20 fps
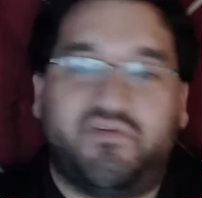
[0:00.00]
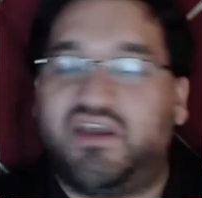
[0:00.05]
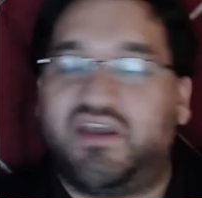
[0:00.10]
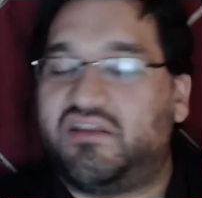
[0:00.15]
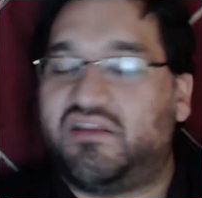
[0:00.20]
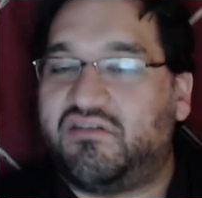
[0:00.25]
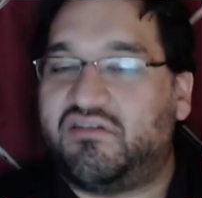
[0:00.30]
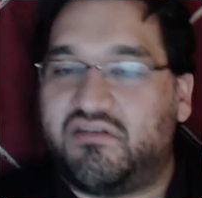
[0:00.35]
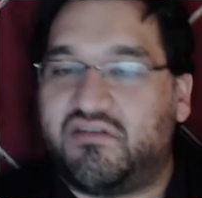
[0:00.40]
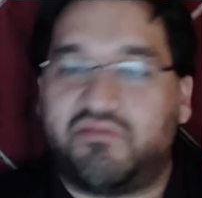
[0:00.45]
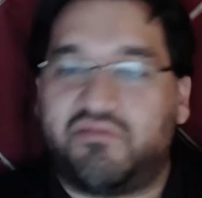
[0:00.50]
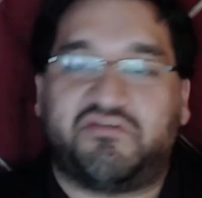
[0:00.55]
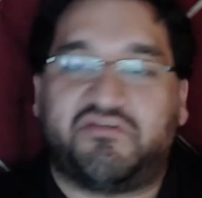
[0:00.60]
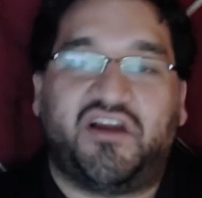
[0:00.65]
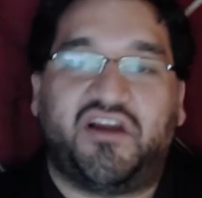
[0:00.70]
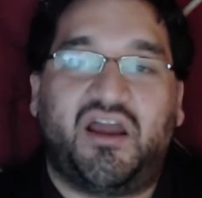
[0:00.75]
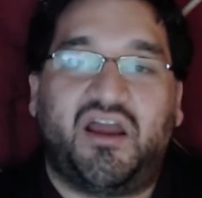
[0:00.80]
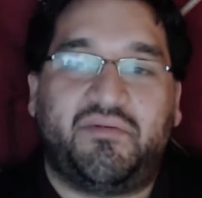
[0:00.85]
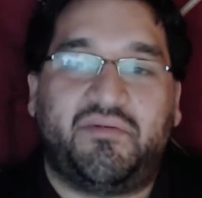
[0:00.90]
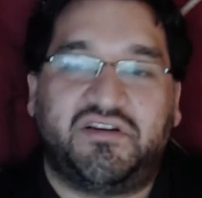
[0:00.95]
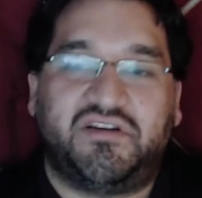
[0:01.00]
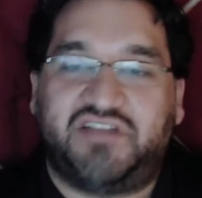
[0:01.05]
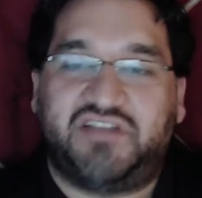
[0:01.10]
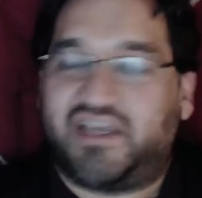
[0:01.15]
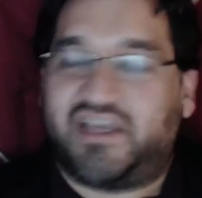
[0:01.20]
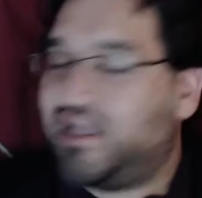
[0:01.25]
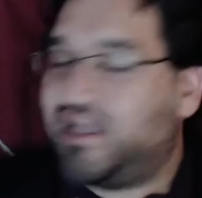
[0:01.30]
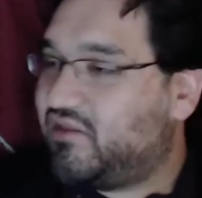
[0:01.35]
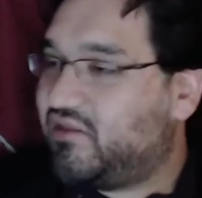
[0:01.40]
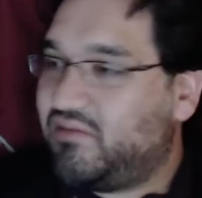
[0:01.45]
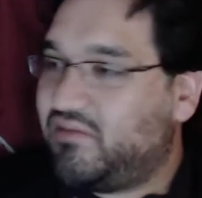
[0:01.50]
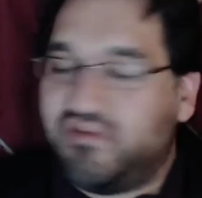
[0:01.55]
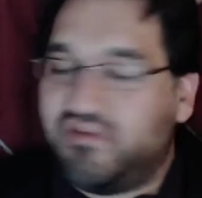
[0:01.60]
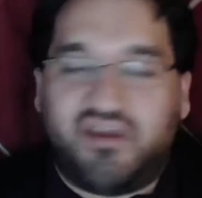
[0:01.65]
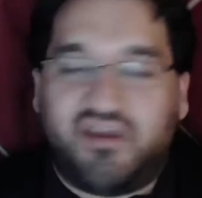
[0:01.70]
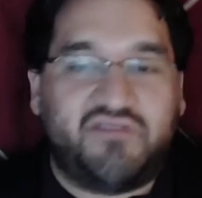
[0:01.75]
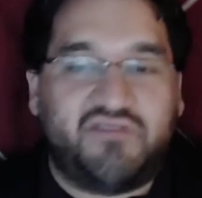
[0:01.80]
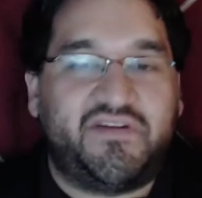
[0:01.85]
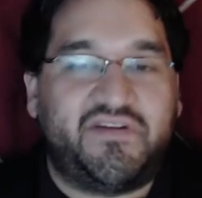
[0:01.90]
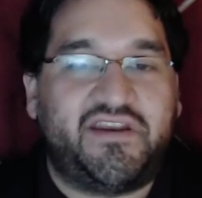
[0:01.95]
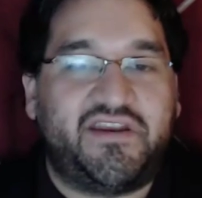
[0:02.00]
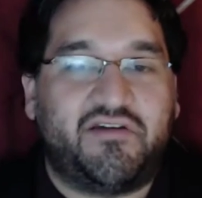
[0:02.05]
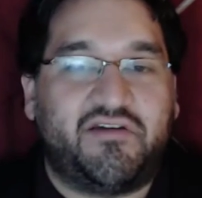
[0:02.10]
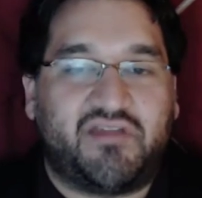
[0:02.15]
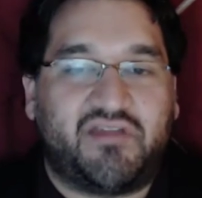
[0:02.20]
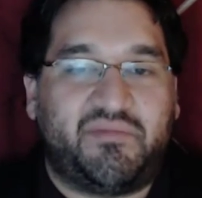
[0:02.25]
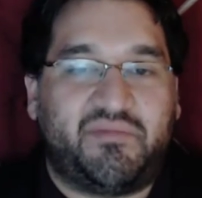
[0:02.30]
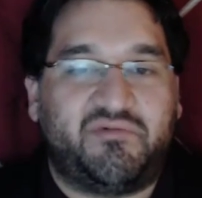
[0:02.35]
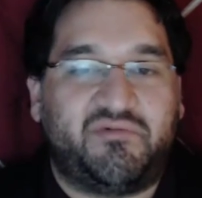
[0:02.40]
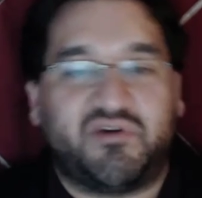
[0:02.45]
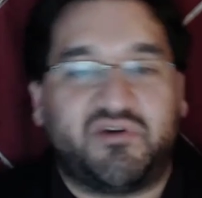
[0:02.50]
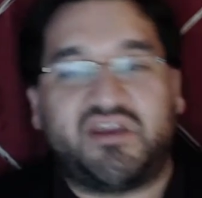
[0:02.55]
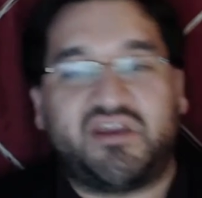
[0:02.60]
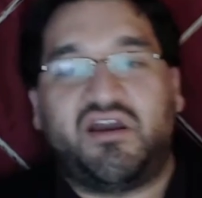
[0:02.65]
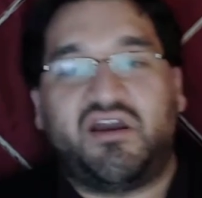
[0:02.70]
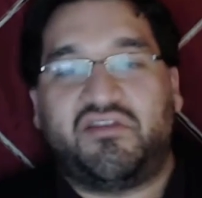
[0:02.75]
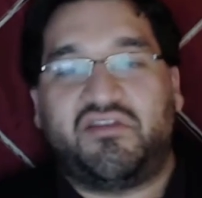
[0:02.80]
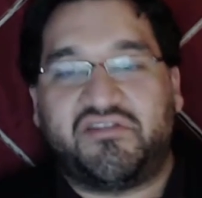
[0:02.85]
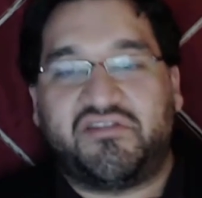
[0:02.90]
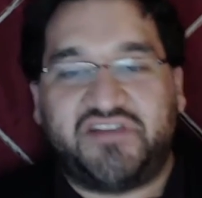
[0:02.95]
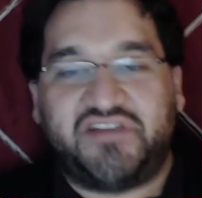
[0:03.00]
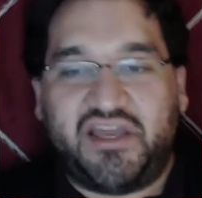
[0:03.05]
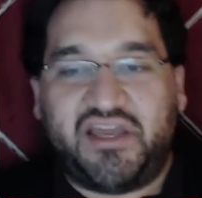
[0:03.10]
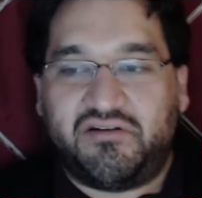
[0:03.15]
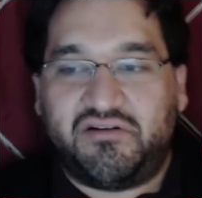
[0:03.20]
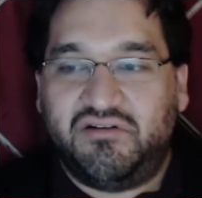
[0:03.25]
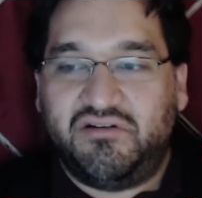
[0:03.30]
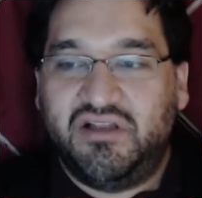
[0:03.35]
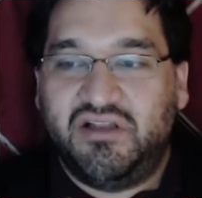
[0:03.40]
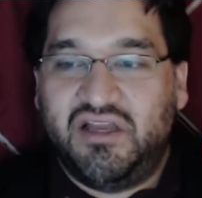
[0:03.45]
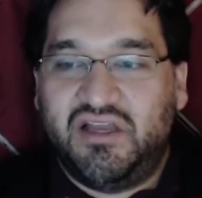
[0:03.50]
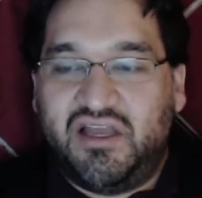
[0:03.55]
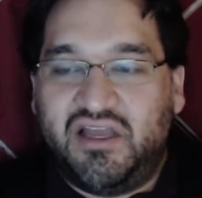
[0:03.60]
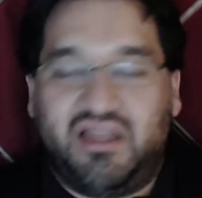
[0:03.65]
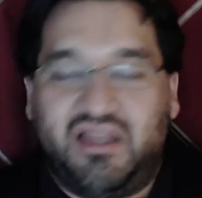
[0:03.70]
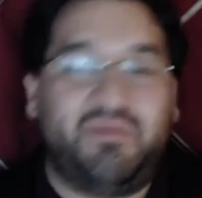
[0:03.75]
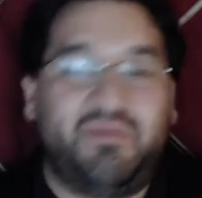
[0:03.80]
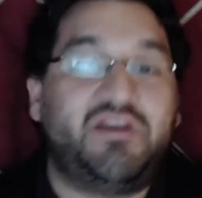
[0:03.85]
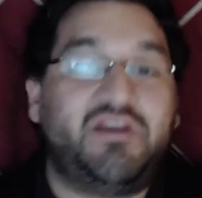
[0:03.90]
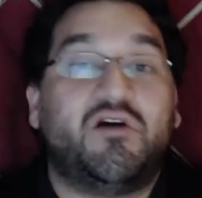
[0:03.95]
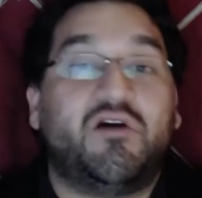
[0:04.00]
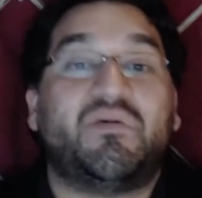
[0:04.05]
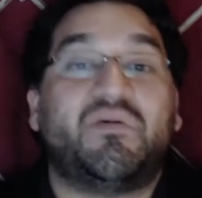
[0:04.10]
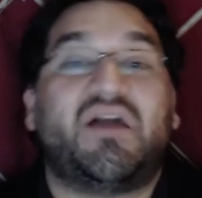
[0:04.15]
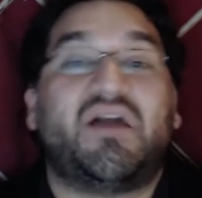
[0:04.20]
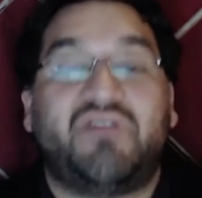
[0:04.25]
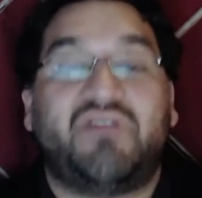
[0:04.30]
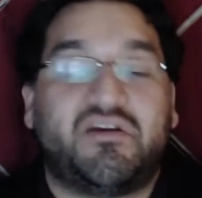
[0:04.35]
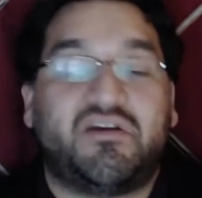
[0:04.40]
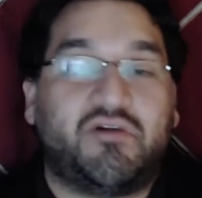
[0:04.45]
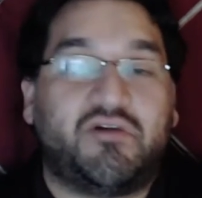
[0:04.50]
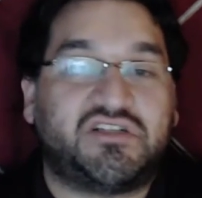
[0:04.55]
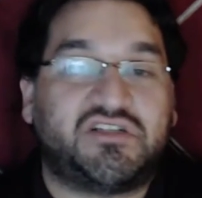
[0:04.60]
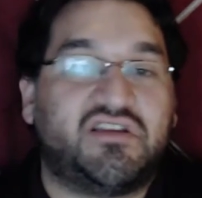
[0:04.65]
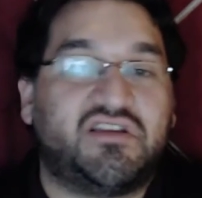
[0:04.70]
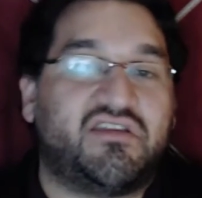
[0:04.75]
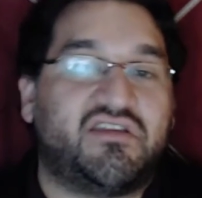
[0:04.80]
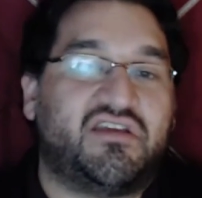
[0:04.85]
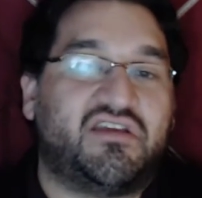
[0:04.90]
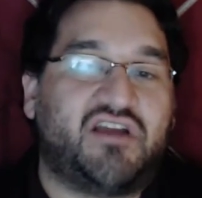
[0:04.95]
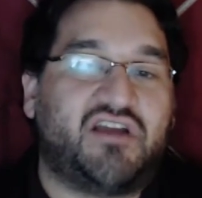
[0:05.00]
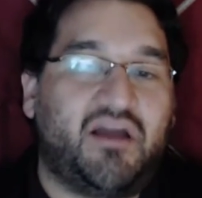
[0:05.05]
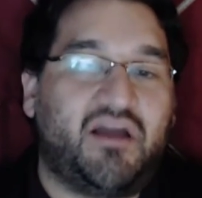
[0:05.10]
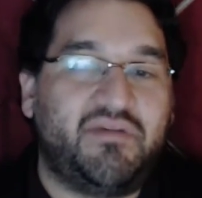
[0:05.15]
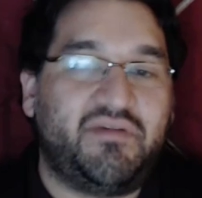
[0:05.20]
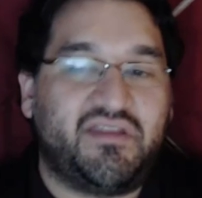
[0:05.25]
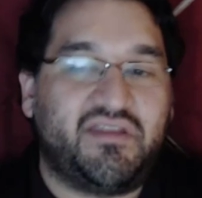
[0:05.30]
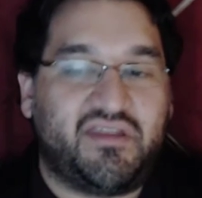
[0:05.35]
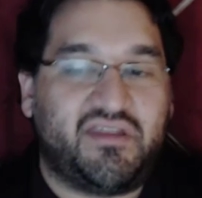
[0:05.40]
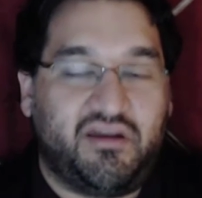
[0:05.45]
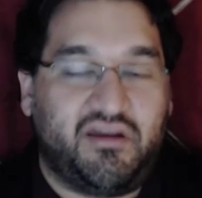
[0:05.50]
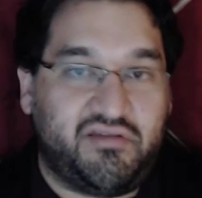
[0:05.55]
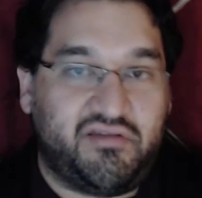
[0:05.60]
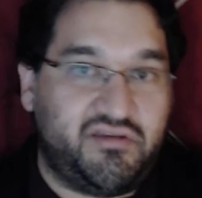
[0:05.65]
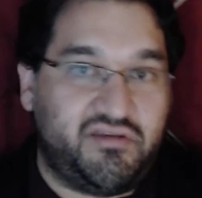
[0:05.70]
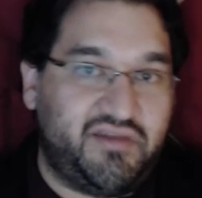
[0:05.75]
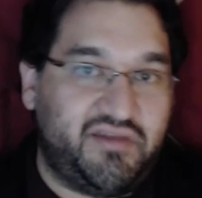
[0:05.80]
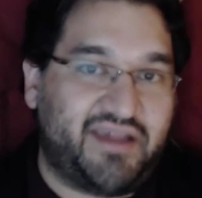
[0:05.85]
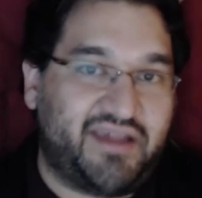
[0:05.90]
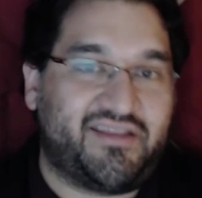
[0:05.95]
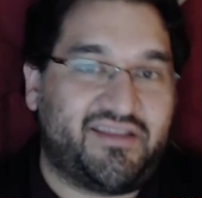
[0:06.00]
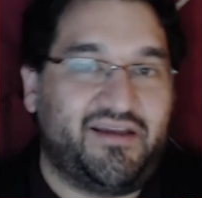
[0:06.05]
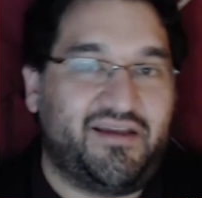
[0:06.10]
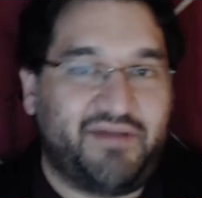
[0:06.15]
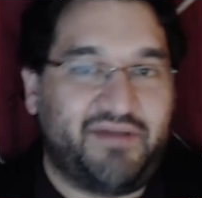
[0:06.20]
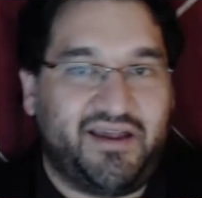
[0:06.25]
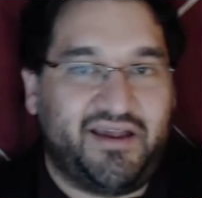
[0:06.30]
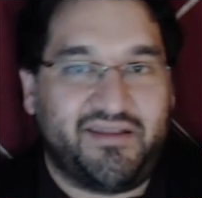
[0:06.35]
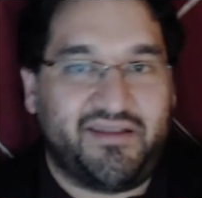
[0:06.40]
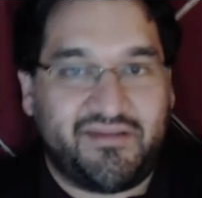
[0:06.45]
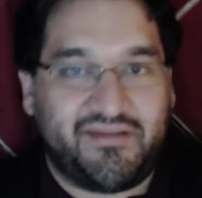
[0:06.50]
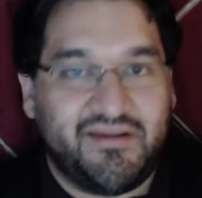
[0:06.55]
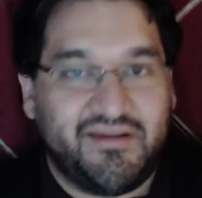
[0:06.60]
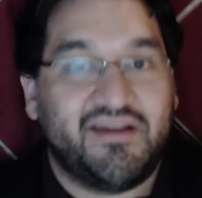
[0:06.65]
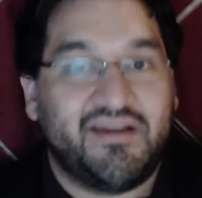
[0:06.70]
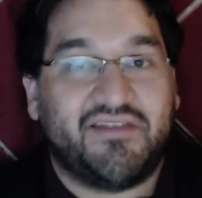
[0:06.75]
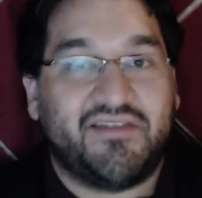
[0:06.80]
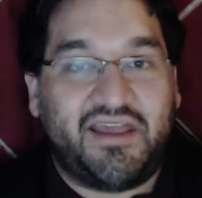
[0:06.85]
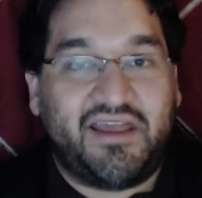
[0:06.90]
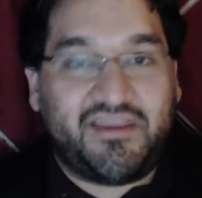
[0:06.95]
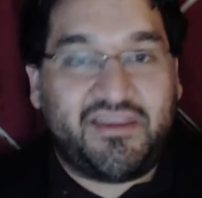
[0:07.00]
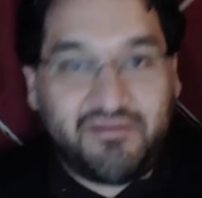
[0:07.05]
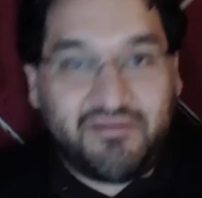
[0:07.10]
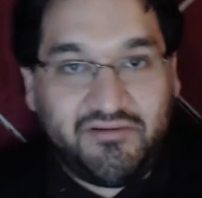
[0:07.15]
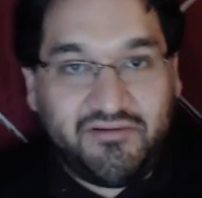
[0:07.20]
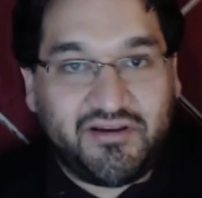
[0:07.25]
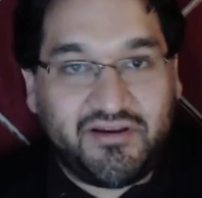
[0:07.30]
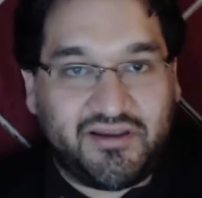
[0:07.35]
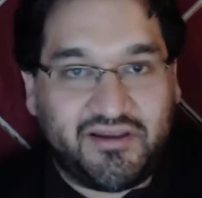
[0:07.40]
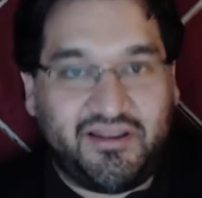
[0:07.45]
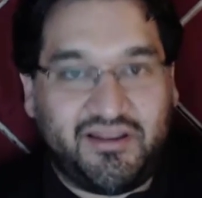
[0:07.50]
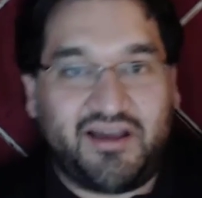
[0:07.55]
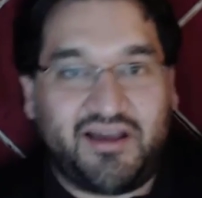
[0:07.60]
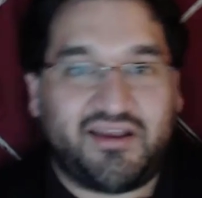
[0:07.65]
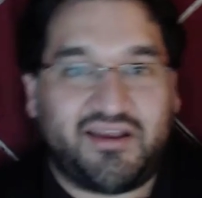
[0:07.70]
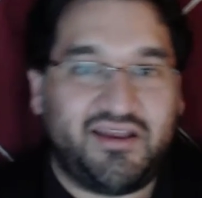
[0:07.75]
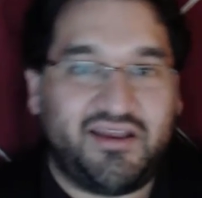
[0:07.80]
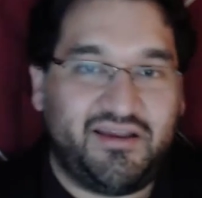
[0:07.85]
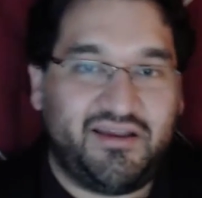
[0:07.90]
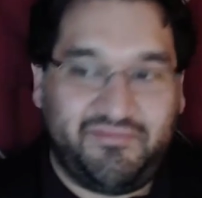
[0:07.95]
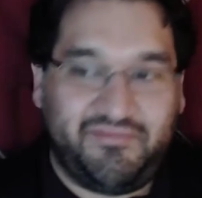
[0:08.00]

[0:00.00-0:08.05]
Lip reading: forget to subscribe and check out some of the other videos I've been working on this channel. Let me know if you have any questions in the comments, and I'll see you next time, guys. Thank you. Good luck.